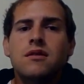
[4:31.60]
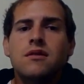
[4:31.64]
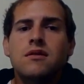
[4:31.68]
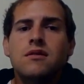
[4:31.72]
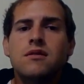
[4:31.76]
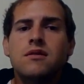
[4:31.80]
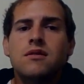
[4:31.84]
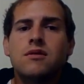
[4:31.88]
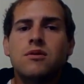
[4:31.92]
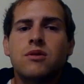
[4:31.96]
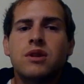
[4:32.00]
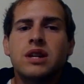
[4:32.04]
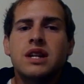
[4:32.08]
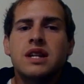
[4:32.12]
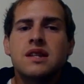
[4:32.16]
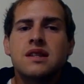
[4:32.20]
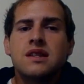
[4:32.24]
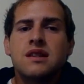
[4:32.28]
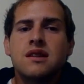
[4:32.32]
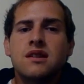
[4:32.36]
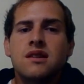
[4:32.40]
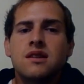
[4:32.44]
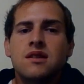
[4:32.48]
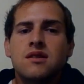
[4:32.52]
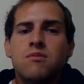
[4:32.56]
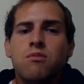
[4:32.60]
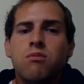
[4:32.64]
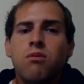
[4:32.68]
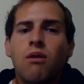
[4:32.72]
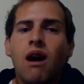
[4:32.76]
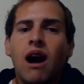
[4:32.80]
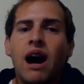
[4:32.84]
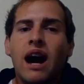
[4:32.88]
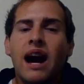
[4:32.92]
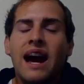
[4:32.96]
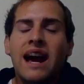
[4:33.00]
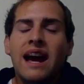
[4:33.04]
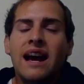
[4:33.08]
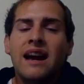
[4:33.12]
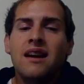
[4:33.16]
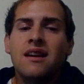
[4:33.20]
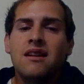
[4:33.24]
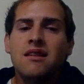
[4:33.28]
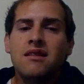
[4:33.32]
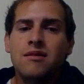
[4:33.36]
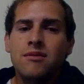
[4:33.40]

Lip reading: the reasons why